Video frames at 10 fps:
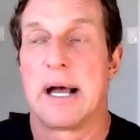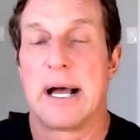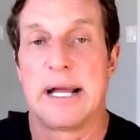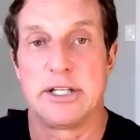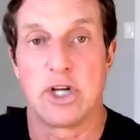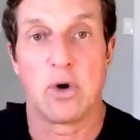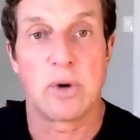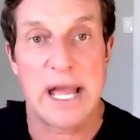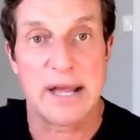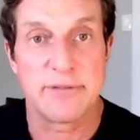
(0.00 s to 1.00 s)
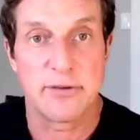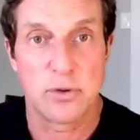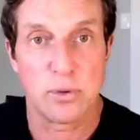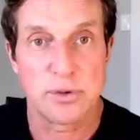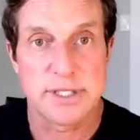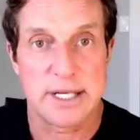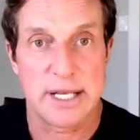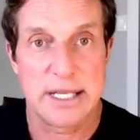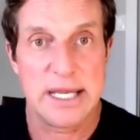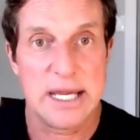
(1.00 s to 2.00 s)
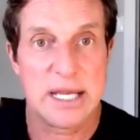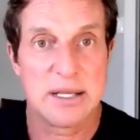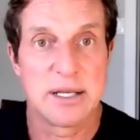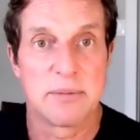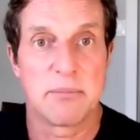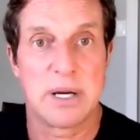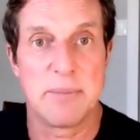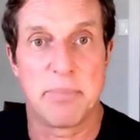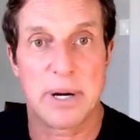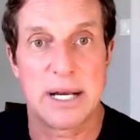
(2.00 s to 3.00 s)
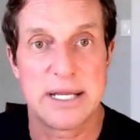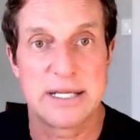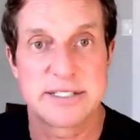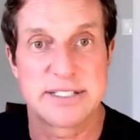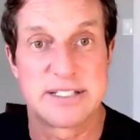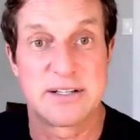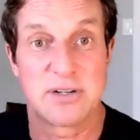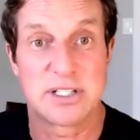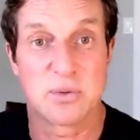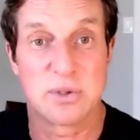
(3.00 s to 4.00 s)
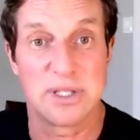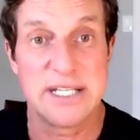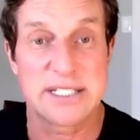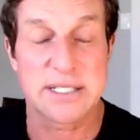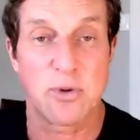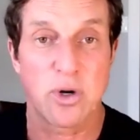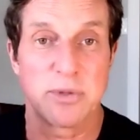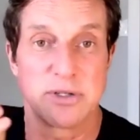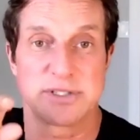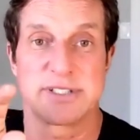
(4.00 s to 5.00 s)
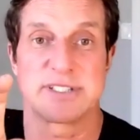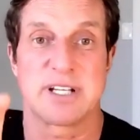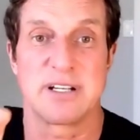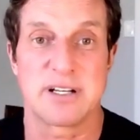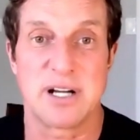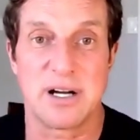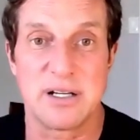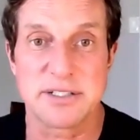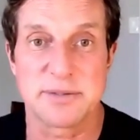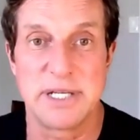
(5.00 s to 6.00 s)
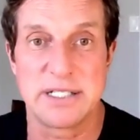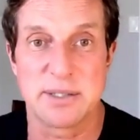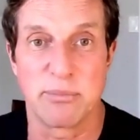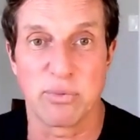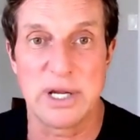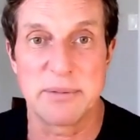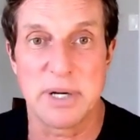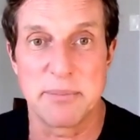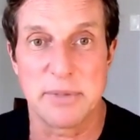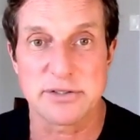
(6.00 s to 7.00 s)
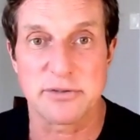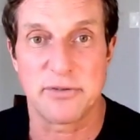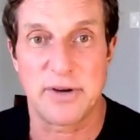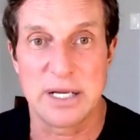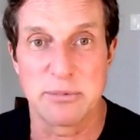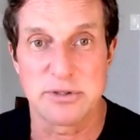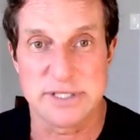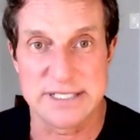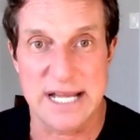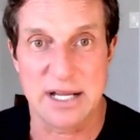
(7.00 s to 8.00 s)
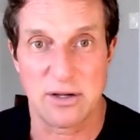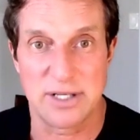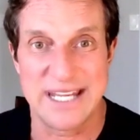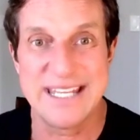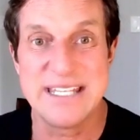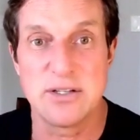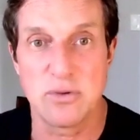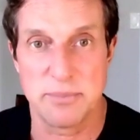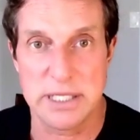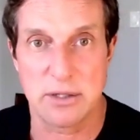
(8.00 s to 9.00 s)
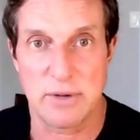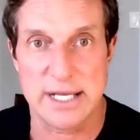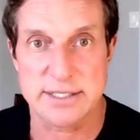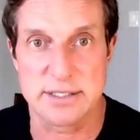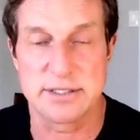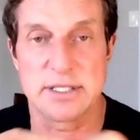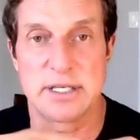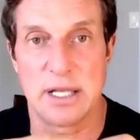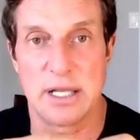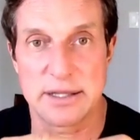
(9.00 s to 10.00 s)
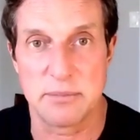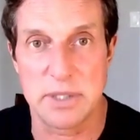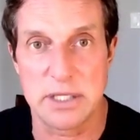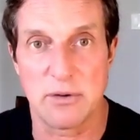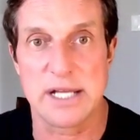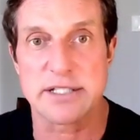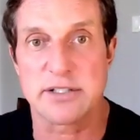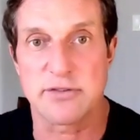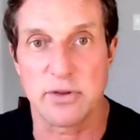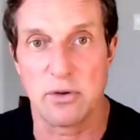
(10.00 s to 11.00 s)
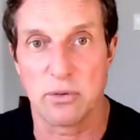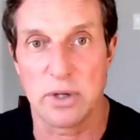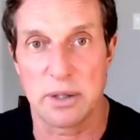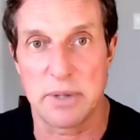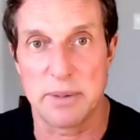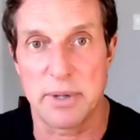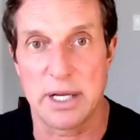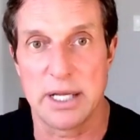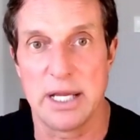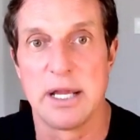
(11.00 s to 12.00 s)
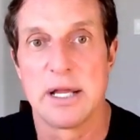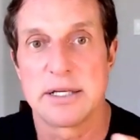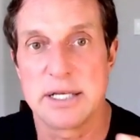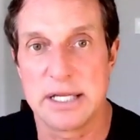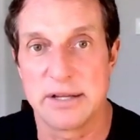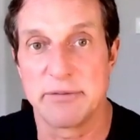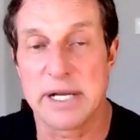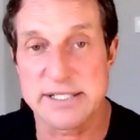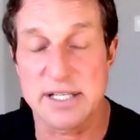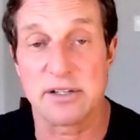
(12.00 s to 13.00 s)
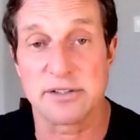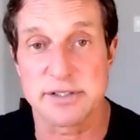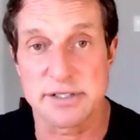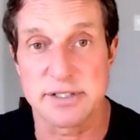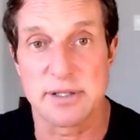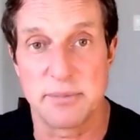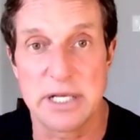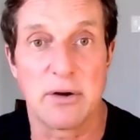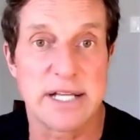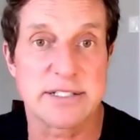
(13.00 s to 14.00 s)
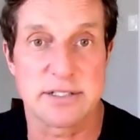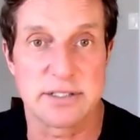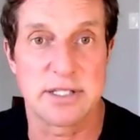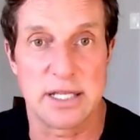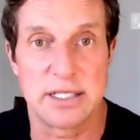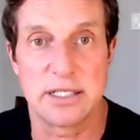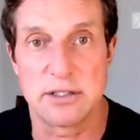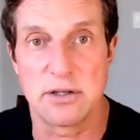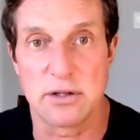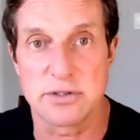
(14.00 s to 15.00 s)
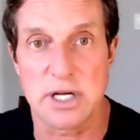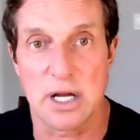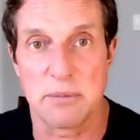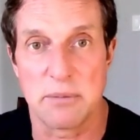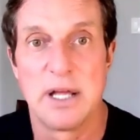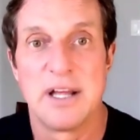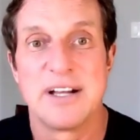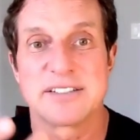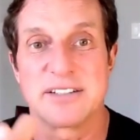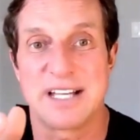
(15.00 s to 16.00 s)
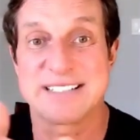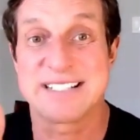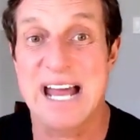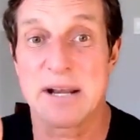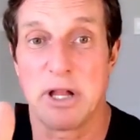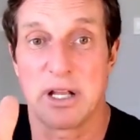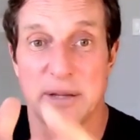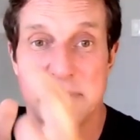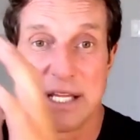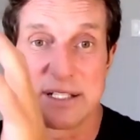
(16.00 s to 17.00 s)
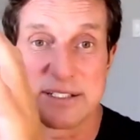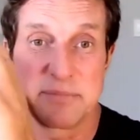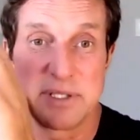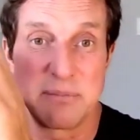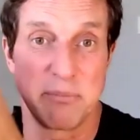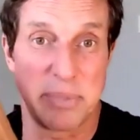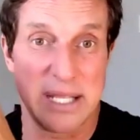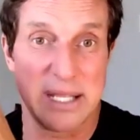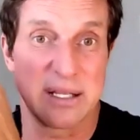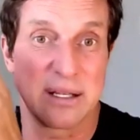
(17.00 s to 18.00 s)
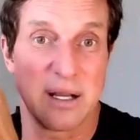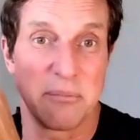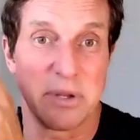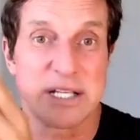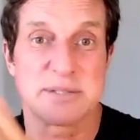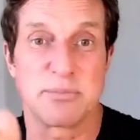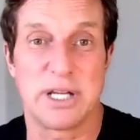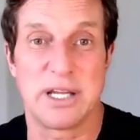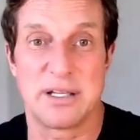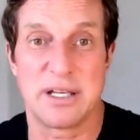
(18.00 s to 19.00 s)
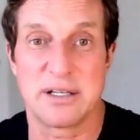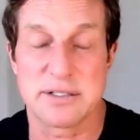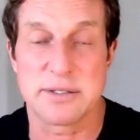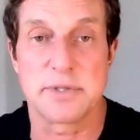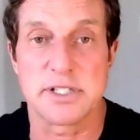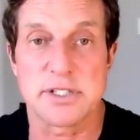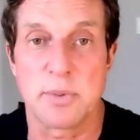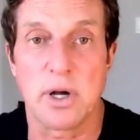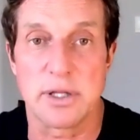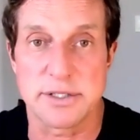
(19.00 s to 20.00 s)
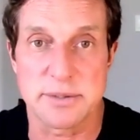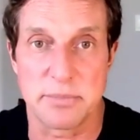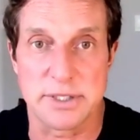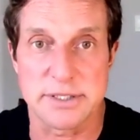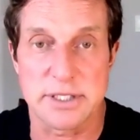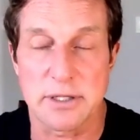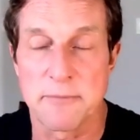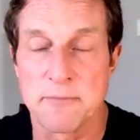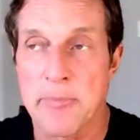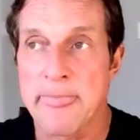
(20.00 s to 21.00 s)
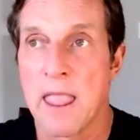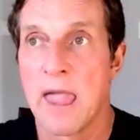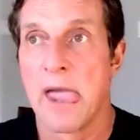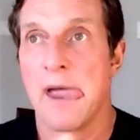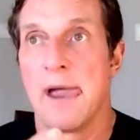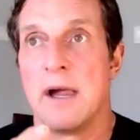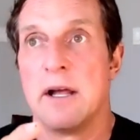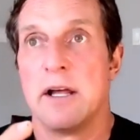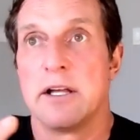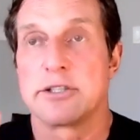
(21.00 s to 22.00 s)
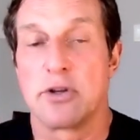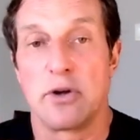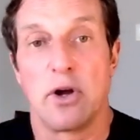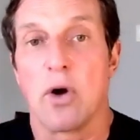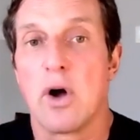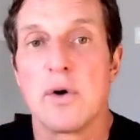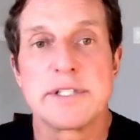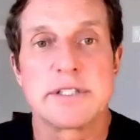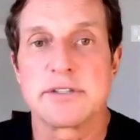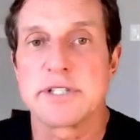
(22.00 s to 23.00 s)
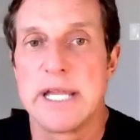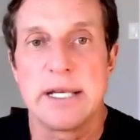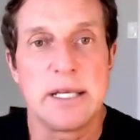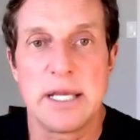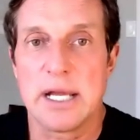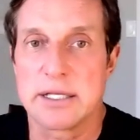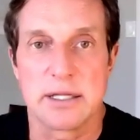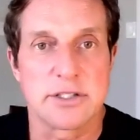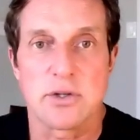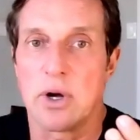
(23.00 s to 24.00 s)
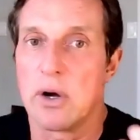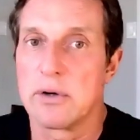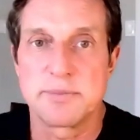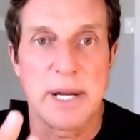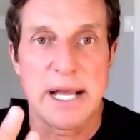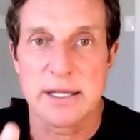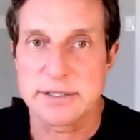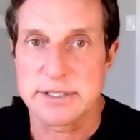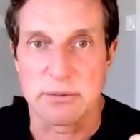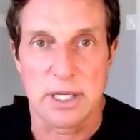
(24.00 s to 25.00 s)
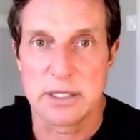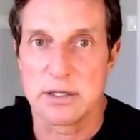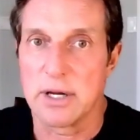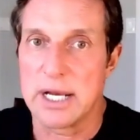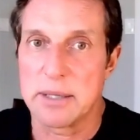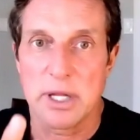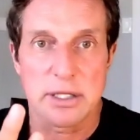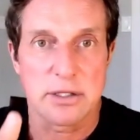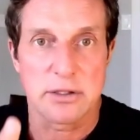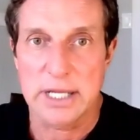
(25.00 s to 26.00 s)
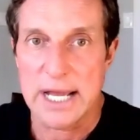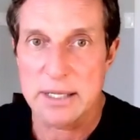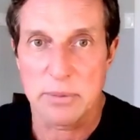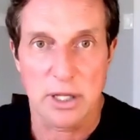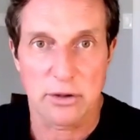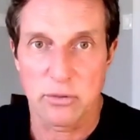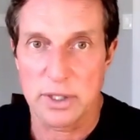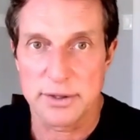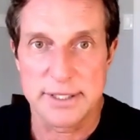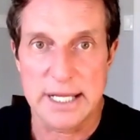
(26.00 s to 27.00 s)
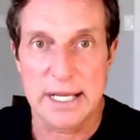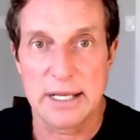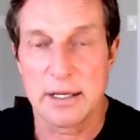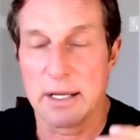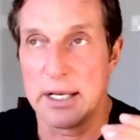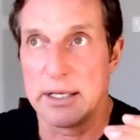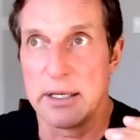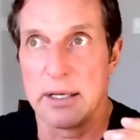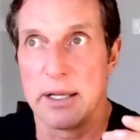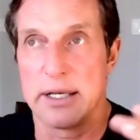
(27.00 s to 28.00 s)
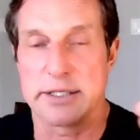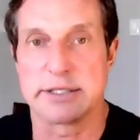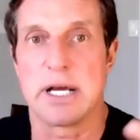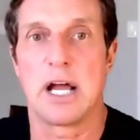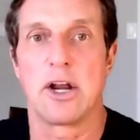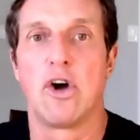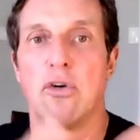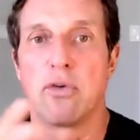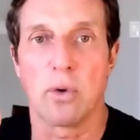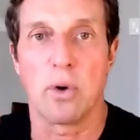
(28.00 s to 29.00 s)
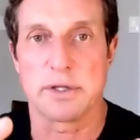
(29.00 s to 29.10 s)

I don't have the fuels that I need my body is going to release some hormones. It's going to cause me to break my muscle fibers down into amino acids and let the amino acids flow around my body to give my cells the amino acids they need to do their job. So that's catabolic. I'm taking something big and complex, breaking it down into something small and simplistic. So you're always there's a yin and yang to this. You're always balancing, right? You're anabolic and you're catabolic throughout the day, and and it's not overall.